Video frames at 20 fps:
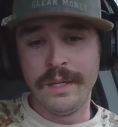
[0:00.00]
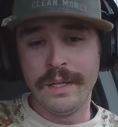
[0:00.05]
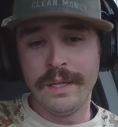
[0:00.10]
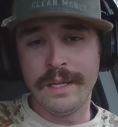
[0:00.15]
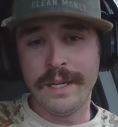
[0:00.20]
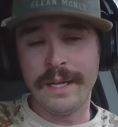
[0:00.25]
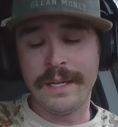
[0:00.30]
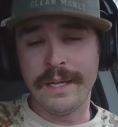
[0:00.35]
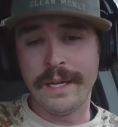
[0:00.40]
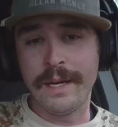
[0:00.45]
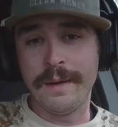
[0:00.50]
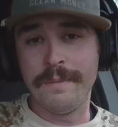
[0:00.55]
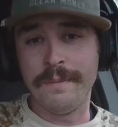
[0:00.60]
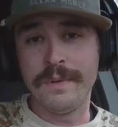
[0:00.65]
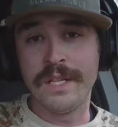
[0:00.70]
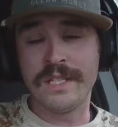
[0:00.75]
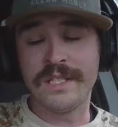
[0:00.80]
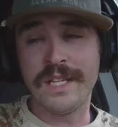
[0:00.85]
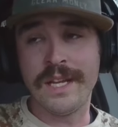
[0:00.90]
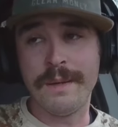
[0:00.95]
like uh,
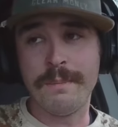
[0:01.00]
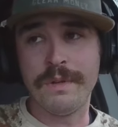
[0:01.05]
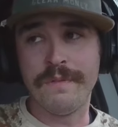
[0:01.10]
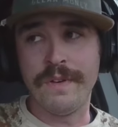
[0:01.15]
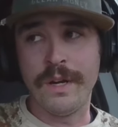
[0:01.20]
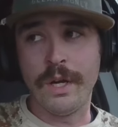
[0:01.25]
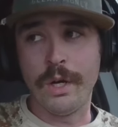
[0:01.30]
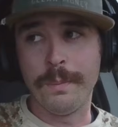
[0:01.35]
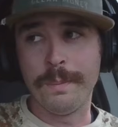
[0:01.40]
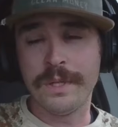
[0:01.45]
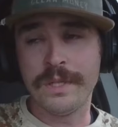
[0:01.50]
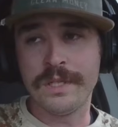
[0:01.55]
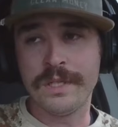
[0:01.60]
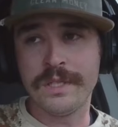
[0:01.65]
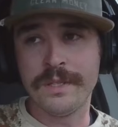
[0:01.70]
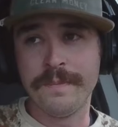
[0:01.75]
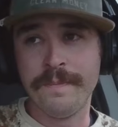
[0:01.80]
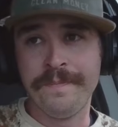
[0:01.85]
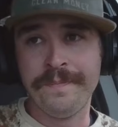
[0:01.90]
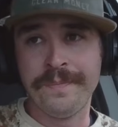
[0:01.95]
the same
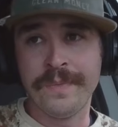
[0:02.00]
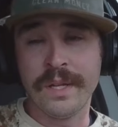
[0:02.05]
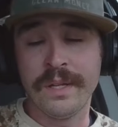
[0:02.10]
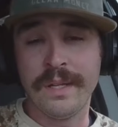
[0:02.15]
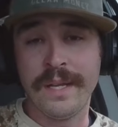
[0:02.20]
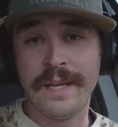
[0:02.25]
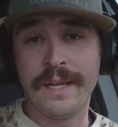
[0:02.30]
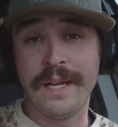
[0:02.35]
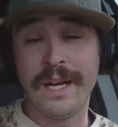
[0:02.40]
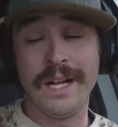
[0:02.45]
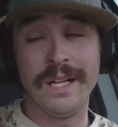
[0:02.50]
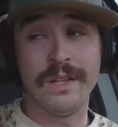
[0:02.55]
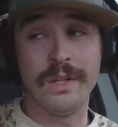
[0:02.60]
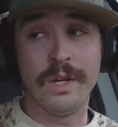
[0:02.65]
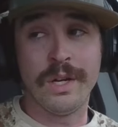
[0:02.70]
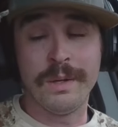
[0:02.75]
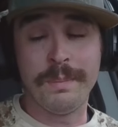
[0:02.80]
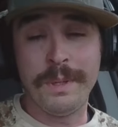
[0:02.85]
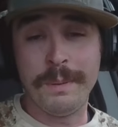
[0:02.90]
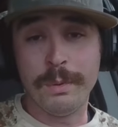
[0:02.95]
developers. Like a
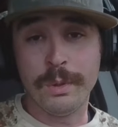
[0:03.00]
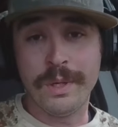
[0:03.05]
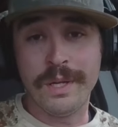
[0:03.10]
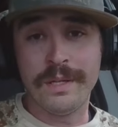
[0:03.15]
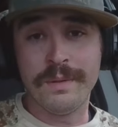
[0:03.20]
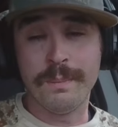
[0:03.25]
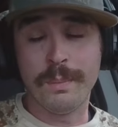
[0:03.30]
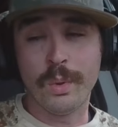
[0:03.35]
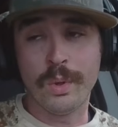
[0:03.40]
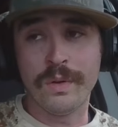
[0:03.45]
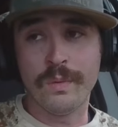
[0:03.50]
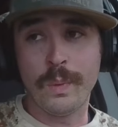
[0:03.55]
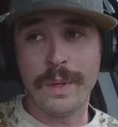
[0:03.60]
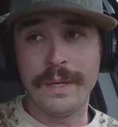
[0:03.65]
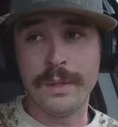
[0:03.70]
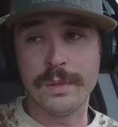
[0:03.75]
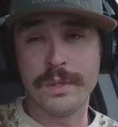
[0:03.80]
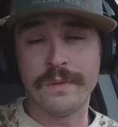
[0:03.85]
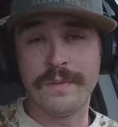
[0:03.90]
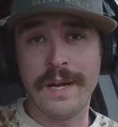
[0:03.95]
lot of people getting bored of
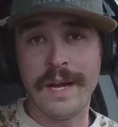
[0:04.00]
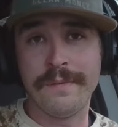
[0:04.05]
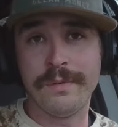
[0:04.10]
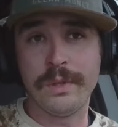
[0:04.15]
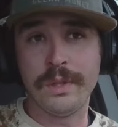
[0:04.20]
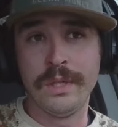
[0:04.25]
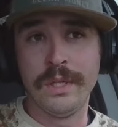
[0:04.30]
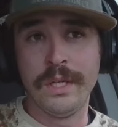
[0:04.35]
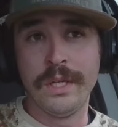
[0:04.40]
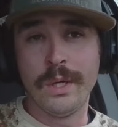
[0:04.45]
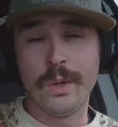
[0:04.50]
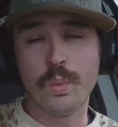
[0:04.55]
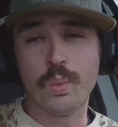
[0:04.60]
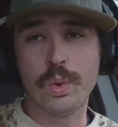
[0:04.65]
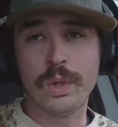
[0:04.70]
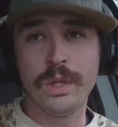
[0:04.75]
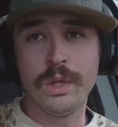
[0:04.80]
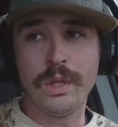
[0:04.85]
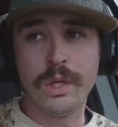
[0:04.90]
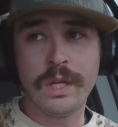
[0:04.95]
Whiteout Survival.
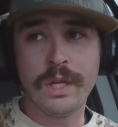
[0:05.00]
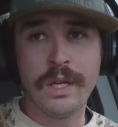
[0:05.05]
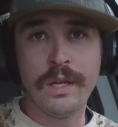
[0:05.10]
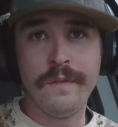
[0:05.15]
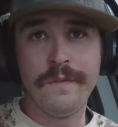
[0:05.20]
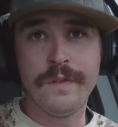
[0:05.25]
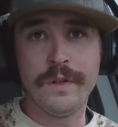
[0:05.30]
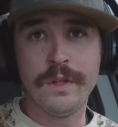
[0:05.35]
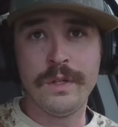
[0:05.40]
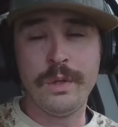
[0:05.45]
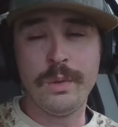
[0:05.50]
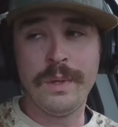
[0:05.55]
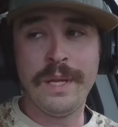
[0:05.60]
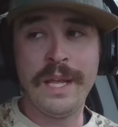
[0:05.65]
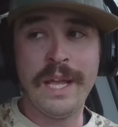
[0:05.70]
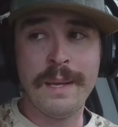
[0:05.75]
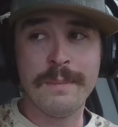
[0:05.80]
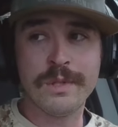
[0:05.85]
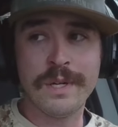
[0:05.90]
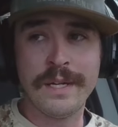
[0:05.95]
We're looking for new
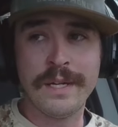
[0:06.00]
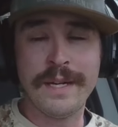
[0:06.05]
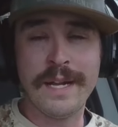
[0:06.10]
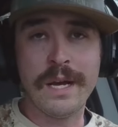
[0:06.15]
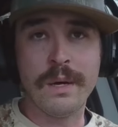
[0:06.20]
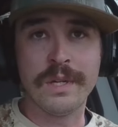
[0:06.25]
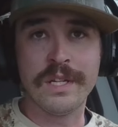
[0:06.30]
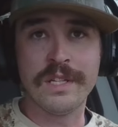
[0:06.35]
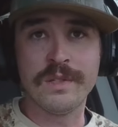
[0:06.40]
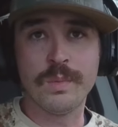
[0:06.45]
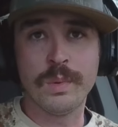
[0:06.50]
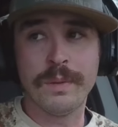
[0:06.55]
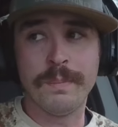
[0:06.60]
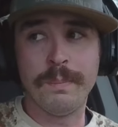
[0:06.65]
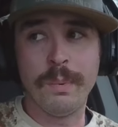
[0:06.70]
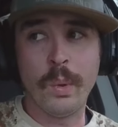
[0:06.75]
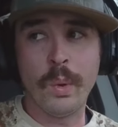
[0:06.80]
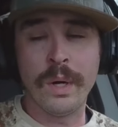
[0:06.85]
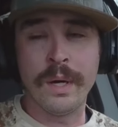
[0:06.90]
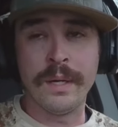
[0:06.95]
games right now because we're
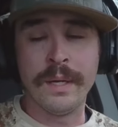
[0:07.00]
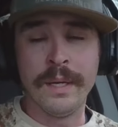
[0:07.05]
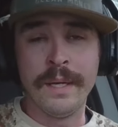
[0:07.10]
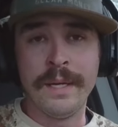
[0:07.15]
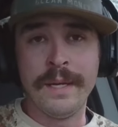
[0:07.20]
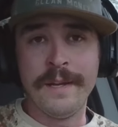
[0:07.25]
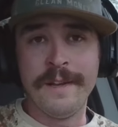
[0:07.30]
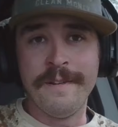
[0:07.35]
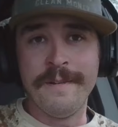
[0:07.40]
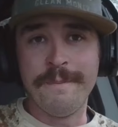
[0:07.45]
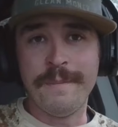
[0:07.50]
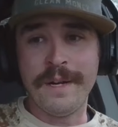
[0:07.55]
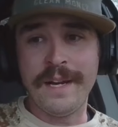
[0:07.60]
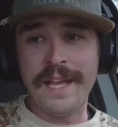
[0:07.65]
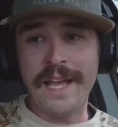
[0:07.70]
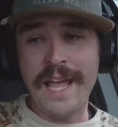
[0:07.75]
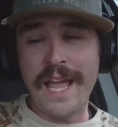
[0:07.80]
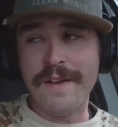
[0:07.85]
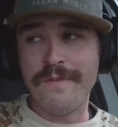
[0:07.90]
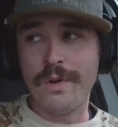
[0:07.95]
bored. But
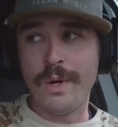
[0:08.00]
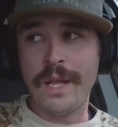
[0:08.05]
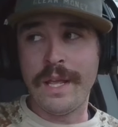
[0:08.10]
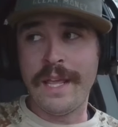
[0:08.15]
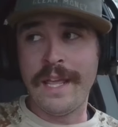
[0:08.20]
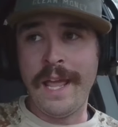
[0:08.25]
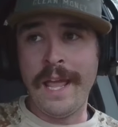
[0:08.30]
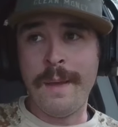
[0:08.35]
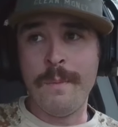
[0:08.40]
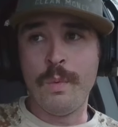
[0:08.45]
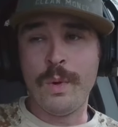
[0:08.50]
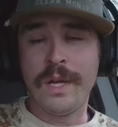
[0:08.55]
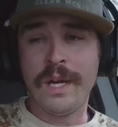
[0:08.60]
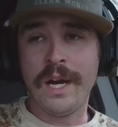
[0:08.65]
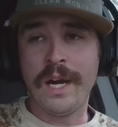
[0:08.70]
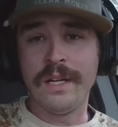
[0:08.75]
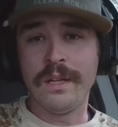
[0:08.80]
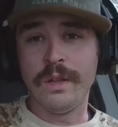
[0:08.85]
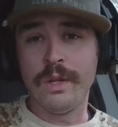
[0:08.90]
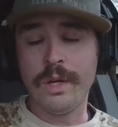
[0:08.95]
every game we
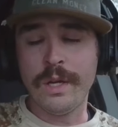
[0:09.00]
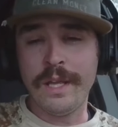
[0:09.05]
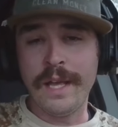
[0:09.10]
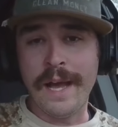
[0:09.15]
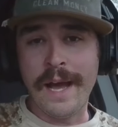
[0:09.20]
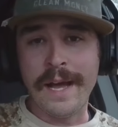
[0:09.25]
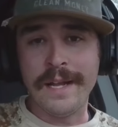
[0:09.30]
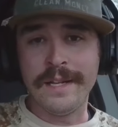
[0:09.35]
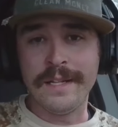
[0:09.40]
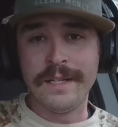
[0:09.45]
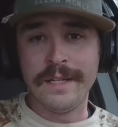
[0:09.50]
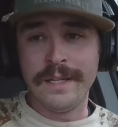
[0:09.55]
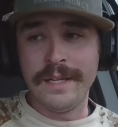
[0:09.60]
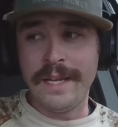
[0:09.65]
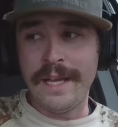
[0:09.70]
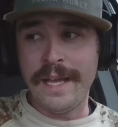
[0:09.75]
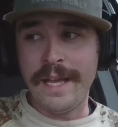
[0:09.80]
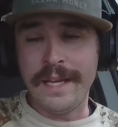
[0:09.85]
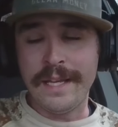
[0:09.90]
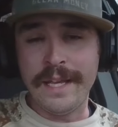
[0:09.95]
kind of look at,
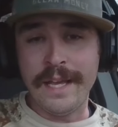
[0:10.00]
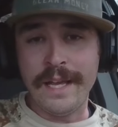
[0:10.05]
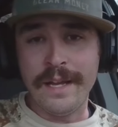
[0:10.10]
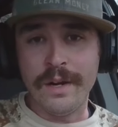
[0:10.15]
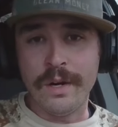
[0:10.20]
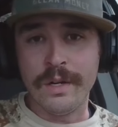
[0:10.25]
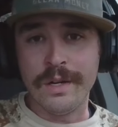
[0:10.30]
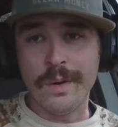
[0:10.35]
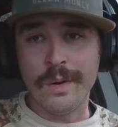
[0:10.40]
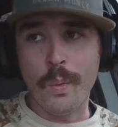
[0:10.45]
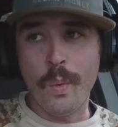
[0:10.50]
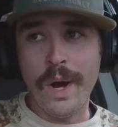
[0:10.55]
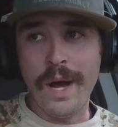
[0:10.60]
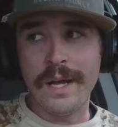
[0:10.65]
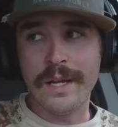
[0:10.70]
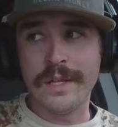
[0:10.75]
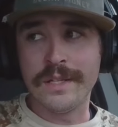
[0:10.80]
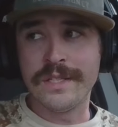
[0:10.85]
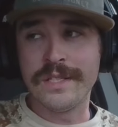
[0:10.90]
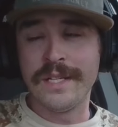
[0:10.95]
aka Arctic
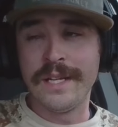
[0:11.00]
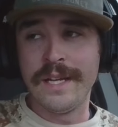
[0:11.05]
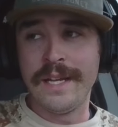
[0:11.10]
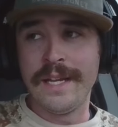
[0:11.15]
Wilds,